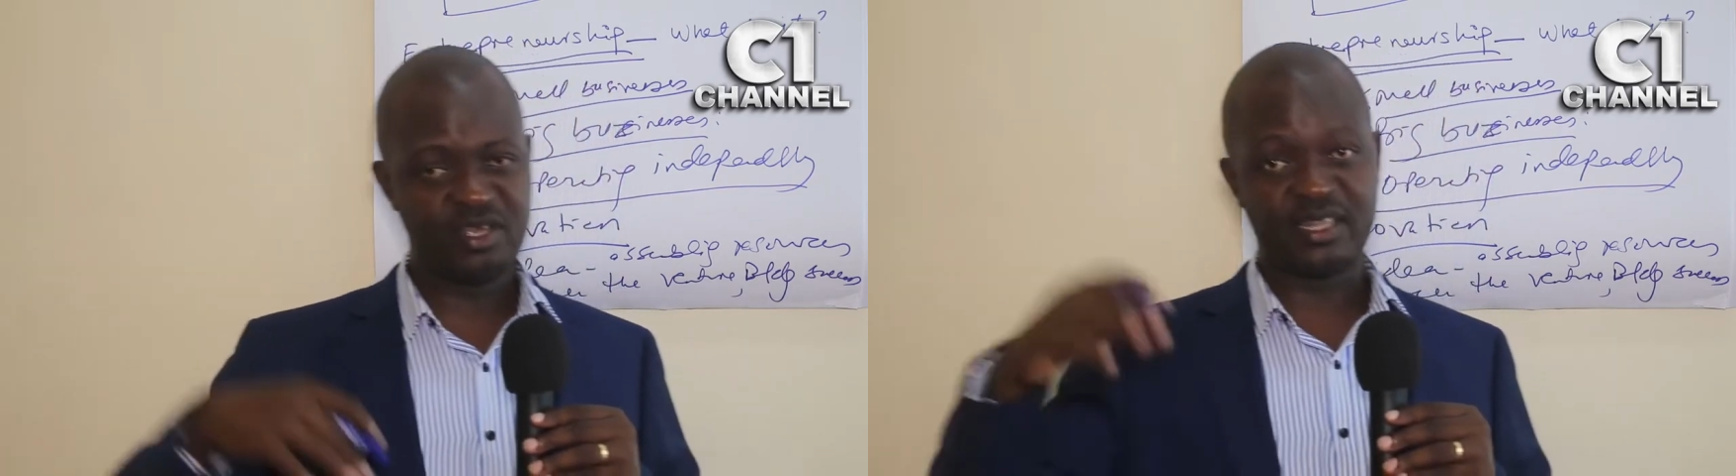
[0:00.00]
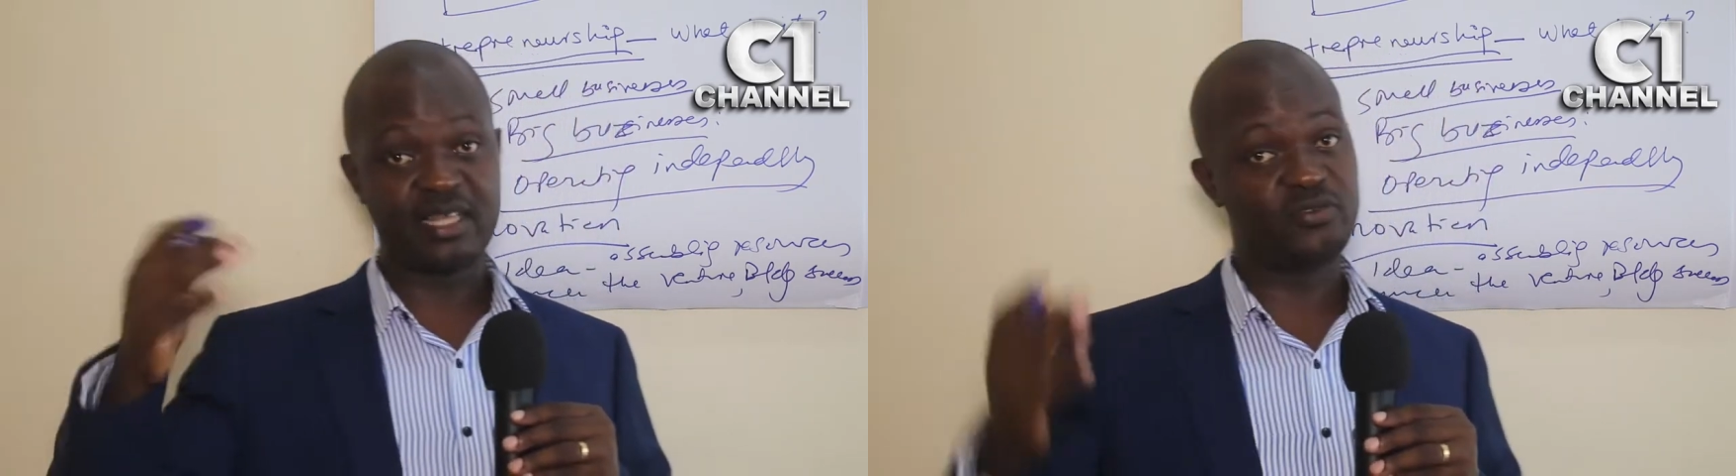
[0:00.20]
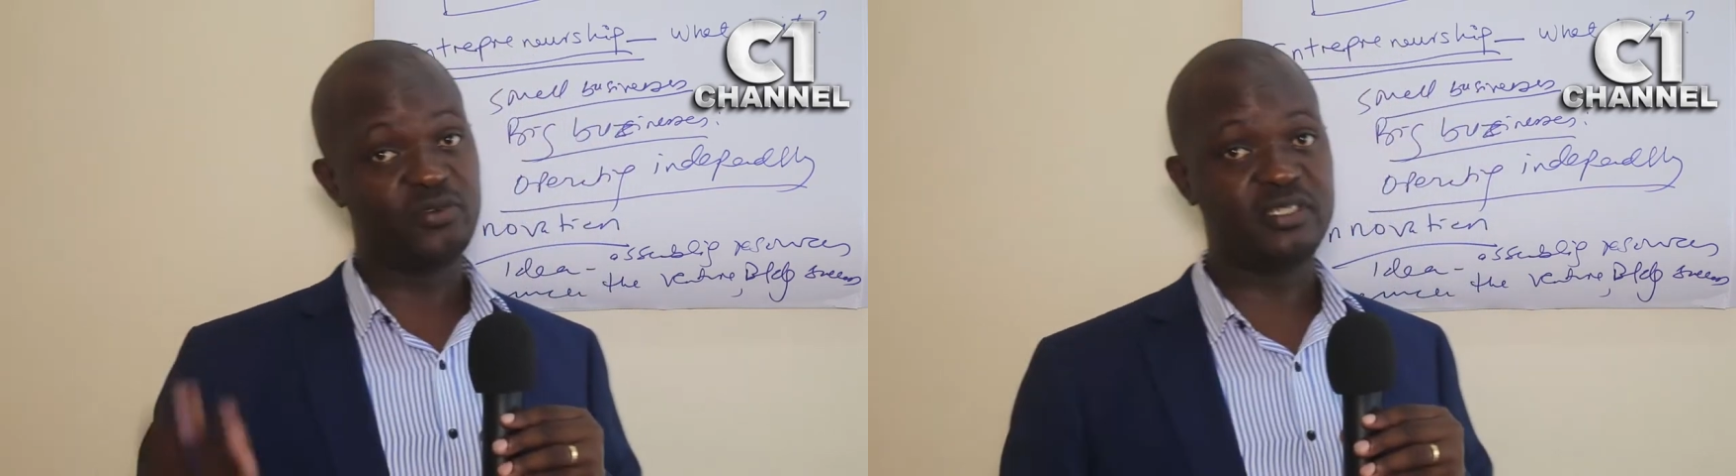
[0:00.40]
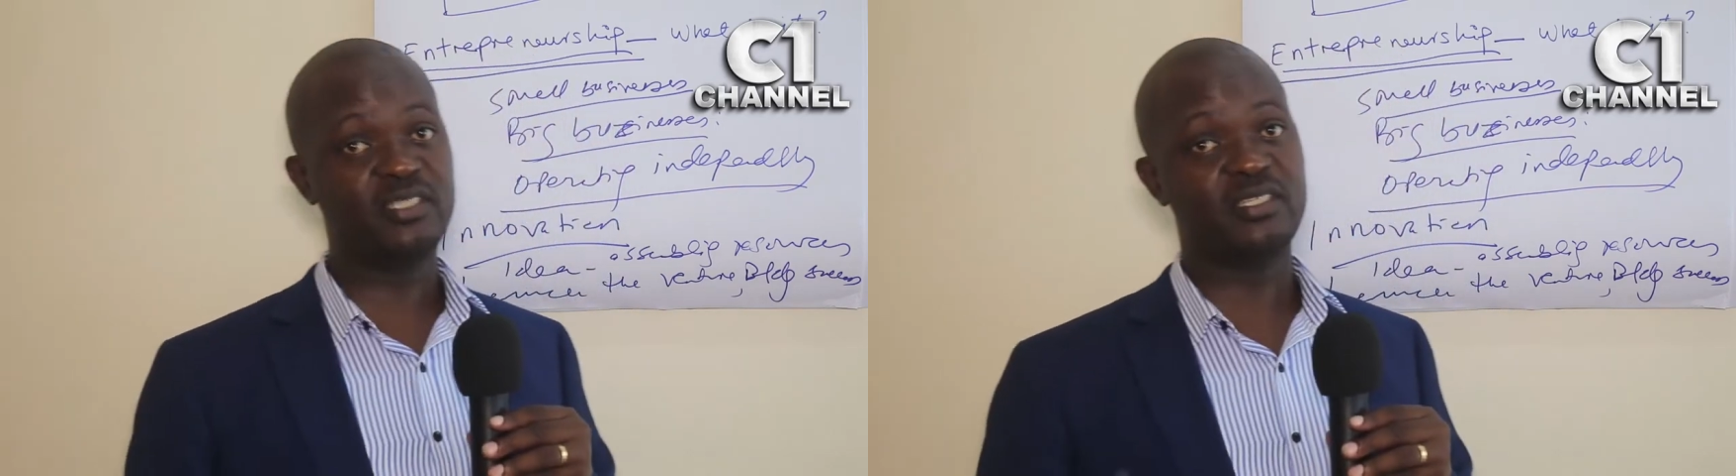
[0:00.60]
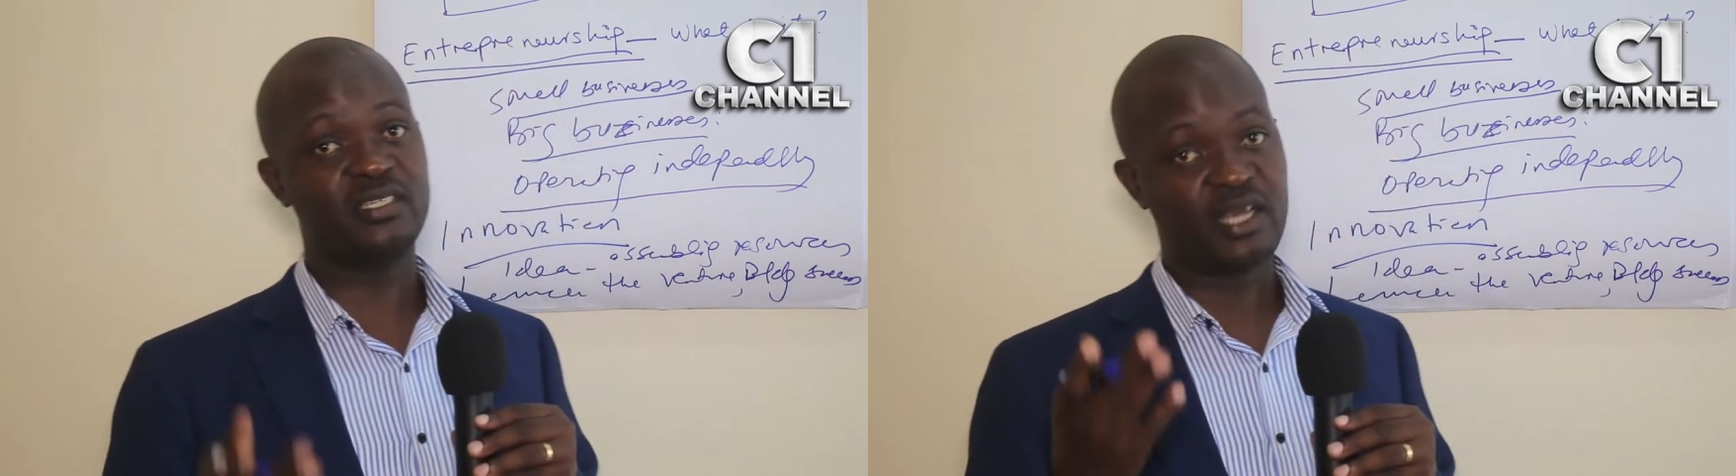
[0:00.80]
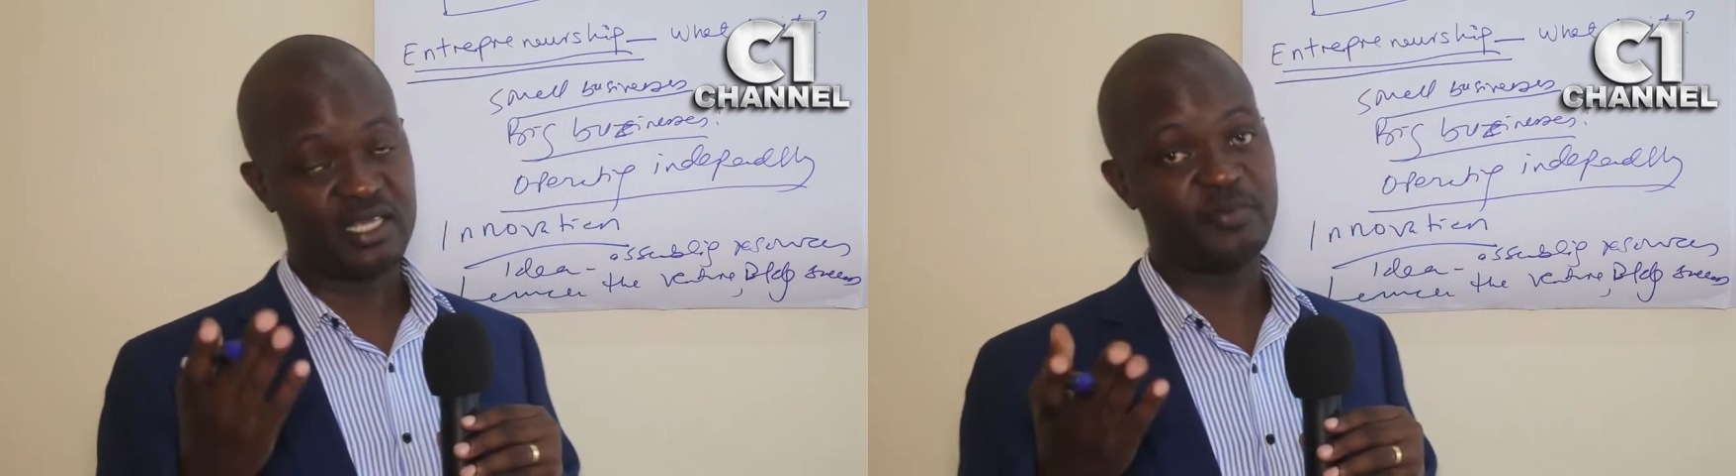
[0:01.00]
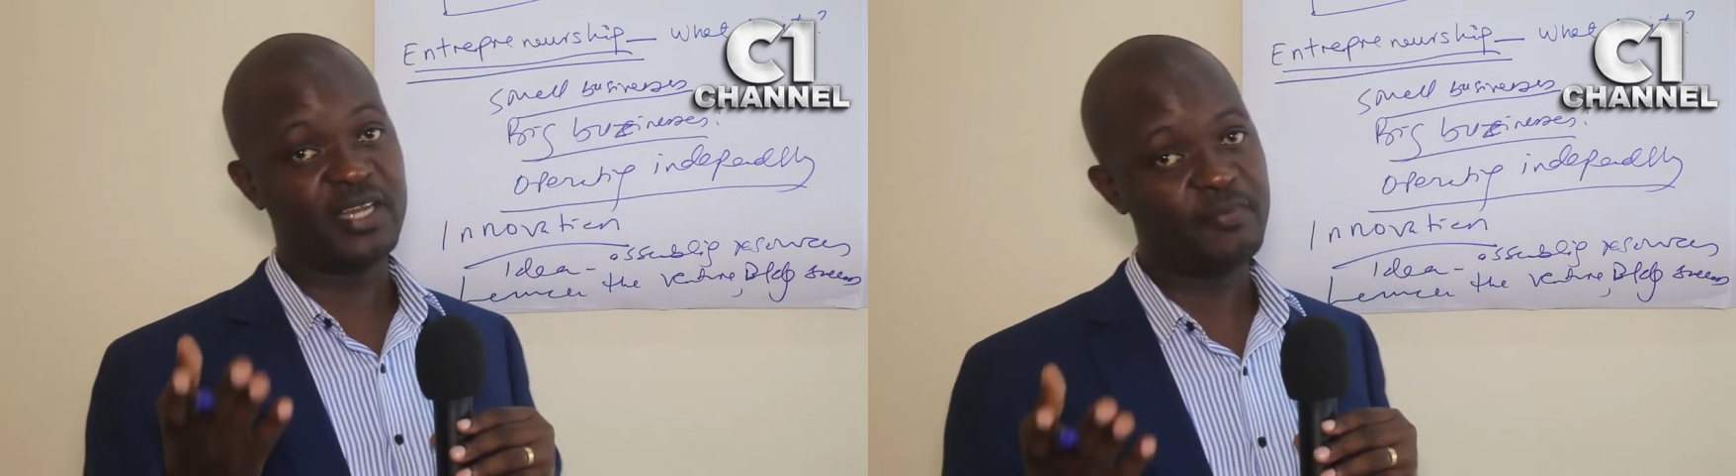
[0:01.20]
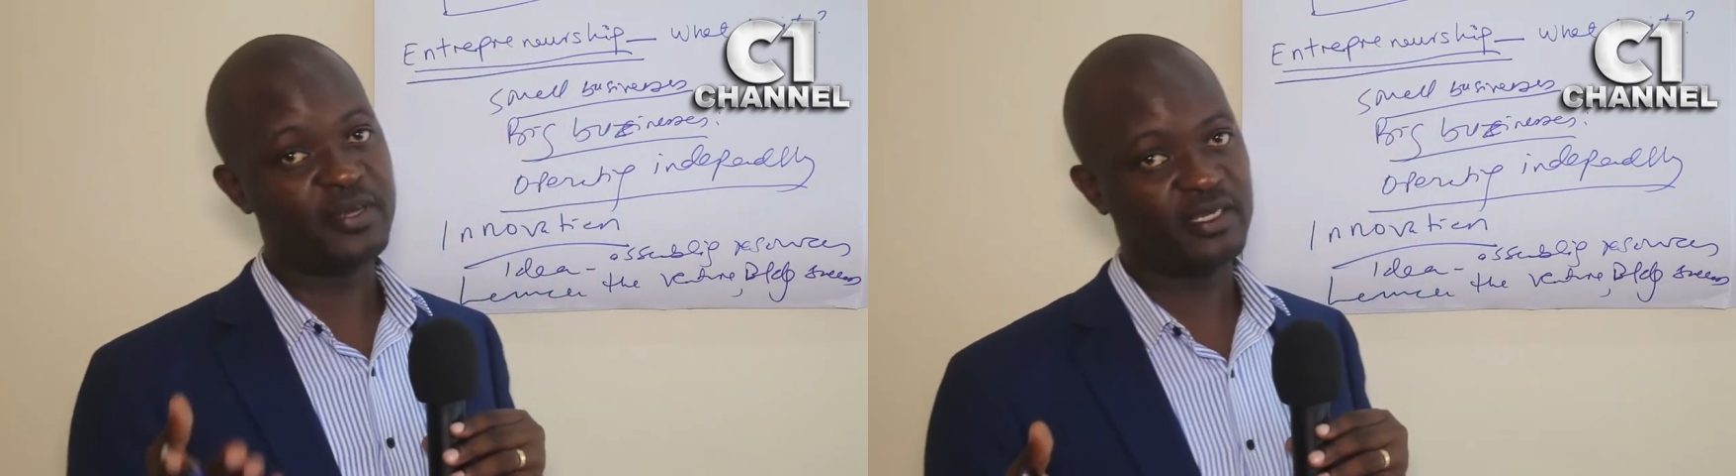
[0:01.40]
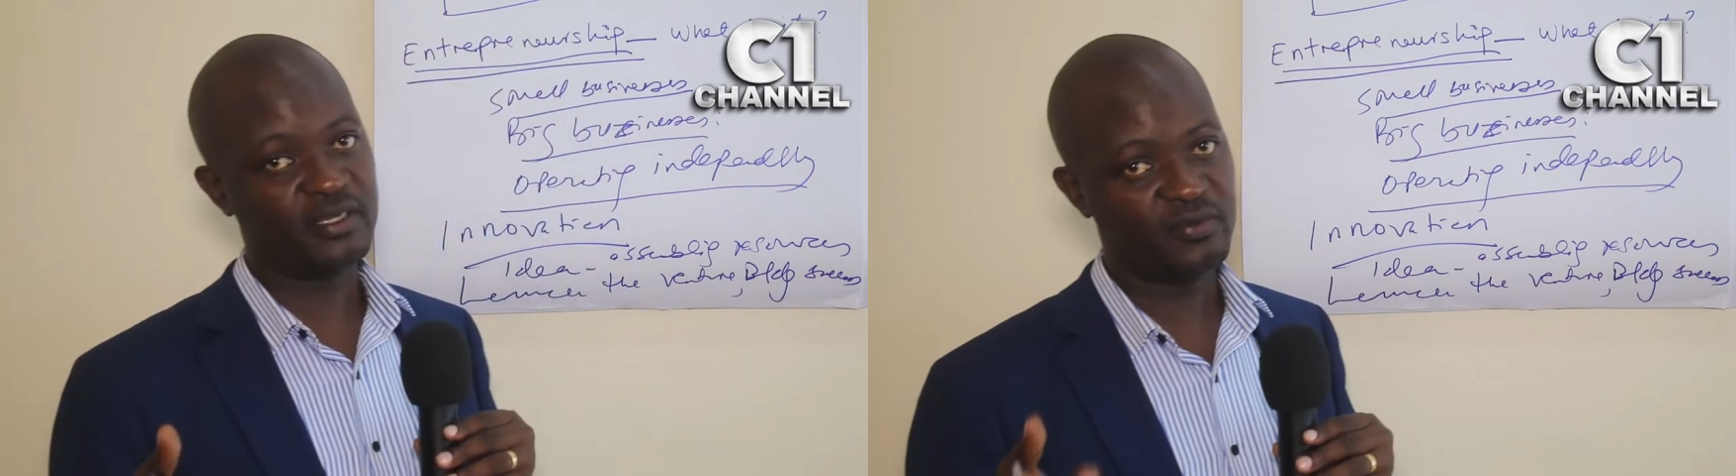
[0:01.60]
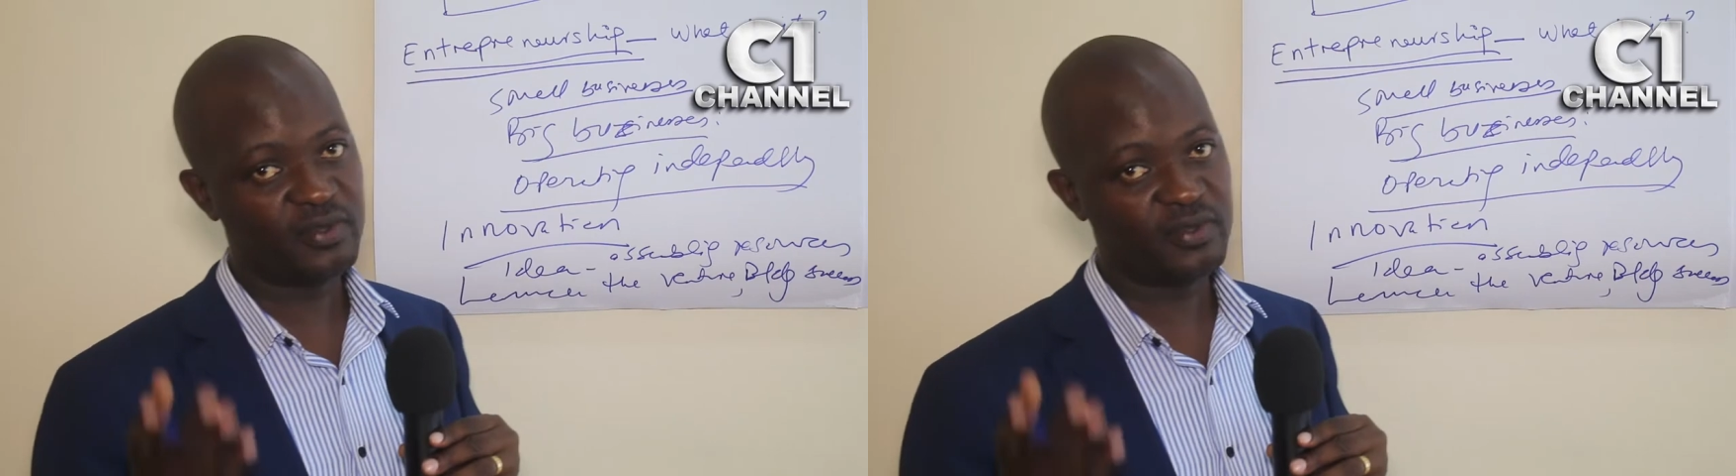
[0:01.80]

that's what has been happening